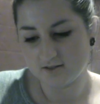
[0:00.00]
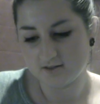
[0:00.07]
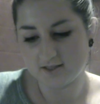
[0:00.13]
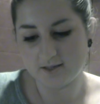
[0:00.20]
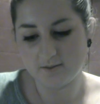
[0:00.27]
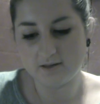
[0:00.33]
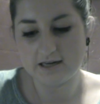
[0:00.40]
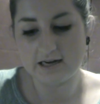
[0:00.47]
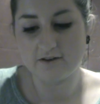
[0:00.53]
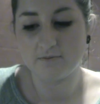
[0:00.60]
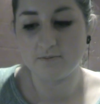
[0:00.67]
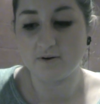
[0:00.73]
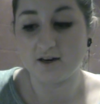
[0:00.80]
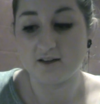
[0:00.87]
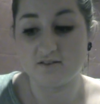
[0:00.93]
They were half
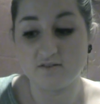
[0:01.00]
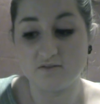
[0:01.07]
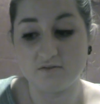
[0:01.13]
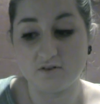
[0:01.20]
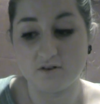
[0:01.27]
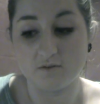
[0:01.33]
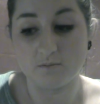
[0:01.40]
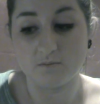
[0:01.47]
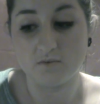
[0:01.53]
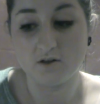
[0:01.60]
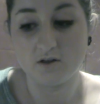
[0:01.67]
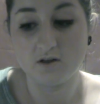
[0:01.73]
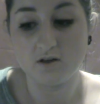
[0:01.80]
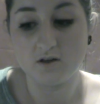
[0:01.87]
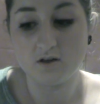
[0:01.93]
price from
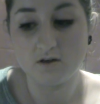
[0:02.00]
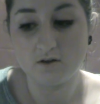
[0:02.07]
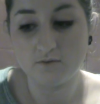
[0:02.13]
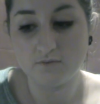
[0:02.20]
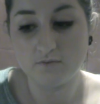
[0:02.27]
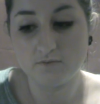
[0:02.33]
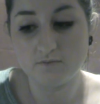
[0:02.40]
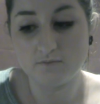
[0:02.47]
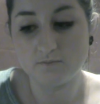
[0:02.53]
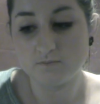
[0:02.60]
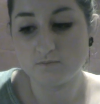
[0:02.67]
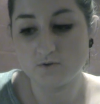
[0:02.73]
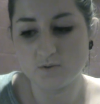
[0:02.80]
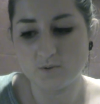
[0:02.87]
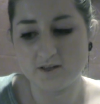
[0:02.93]

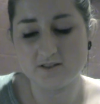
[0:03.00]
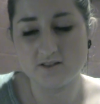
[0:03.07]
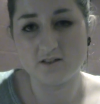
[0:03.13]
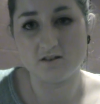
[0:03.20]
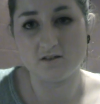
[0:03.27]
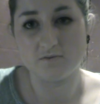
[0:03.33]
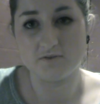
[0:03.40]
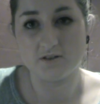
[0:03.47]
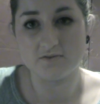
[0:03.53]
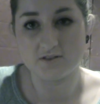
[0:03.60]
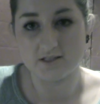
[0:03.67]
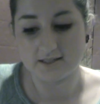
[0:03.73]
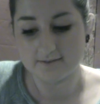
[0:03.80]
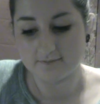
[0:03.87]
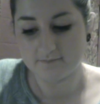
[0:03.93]

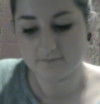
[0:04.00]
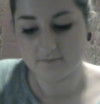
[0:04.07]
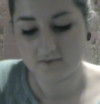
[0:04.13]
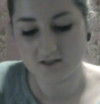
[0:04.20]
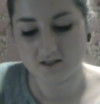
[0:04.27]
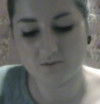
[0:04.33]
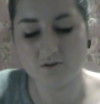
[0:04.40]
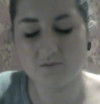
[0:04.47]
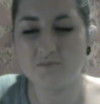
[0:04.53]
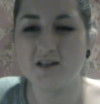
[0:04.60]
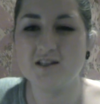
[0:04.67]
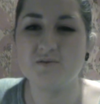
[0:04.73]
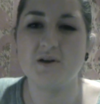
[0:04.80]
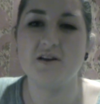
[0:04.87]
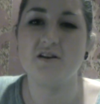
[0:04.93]
€20.50. I wouldn't pay
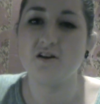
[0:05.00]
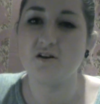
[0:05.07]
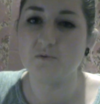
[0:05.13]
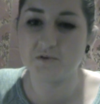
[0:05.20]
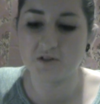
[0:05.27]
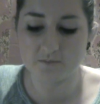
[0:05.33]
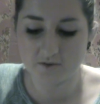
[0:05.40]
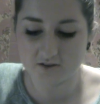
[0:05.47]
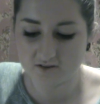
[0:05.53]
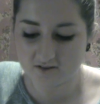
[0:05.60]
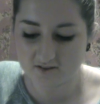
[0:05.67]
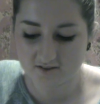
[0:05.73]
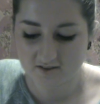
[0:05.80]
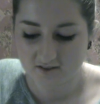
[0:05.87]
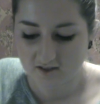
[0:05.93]
€20 for them.
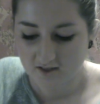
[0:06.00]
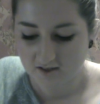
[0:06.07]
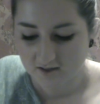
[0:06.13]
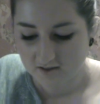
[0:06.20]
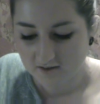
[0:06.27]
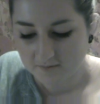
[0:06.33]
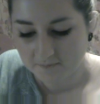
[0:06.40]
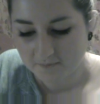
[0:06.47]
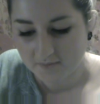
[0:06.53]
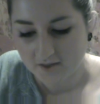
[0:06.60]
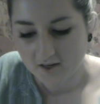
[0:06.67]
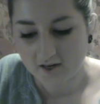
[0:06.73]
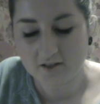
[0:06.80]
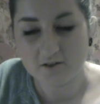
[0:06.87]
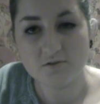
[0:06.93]

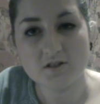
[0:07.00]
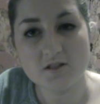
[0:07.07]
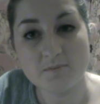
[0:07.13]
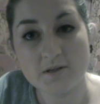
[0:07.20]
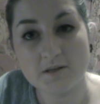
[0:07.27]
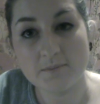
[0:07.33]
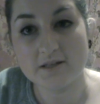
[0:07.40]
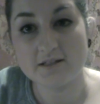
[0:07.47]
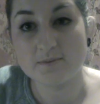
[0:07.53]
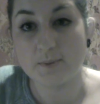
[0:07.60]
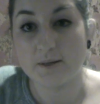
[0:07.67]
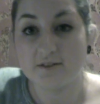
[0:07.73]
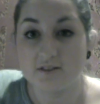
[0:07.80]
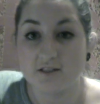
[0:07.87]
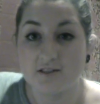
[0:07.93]
I used to be a big
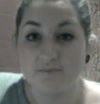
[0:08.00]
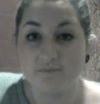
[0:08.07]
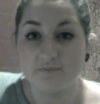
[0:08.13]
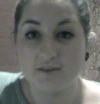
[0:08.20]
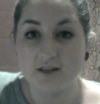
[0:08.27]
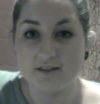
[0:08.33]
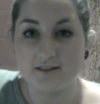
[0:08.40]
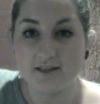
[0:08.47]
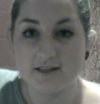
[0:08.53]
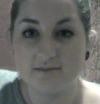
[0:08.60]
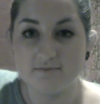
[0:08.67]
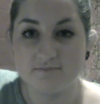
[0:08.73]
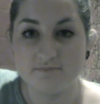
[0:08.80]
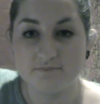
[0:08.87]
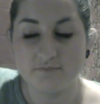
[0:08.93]
spender, and then
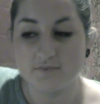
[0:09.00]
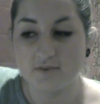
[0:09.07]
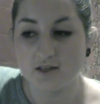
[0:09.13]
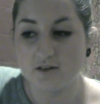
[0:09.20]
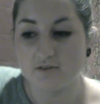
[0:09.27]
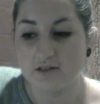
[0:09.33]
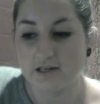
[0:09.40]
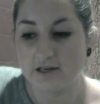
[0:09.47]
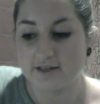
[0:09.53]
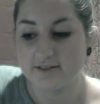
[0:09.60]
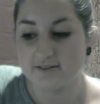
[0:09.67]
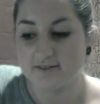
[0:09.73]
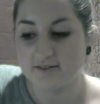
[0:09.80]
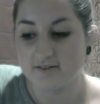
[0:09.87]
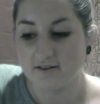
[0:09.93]
I
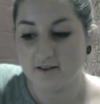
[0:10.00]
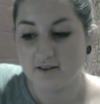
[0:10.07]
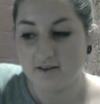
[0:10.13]
realized